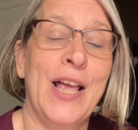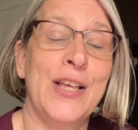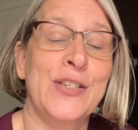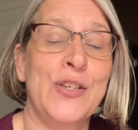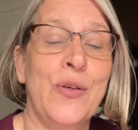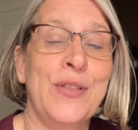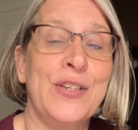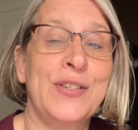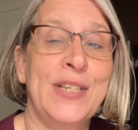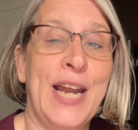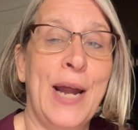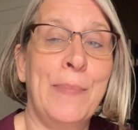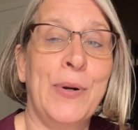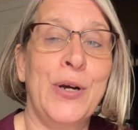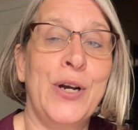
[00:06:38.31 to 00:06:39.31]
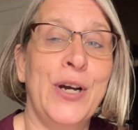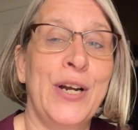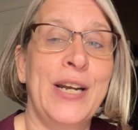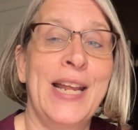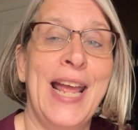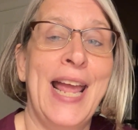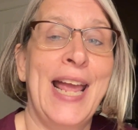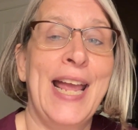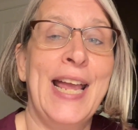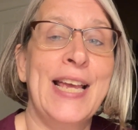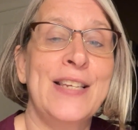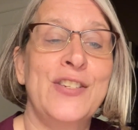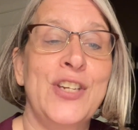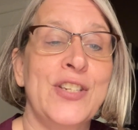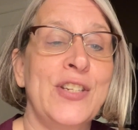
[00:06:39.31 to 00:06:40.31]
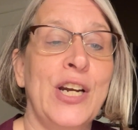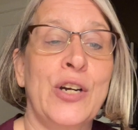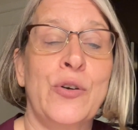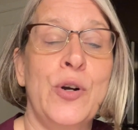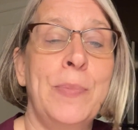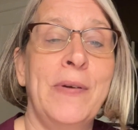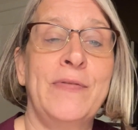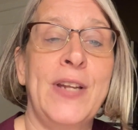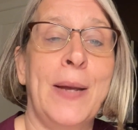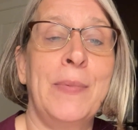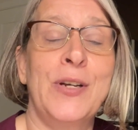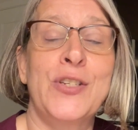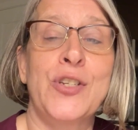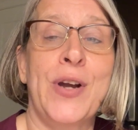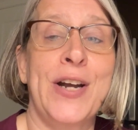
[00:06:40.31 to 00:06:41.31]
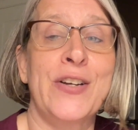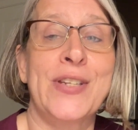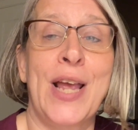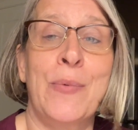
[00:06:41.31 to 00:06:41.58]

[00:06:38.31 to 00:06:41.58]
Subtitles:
So the Stamperhood is just a group of demonstrators,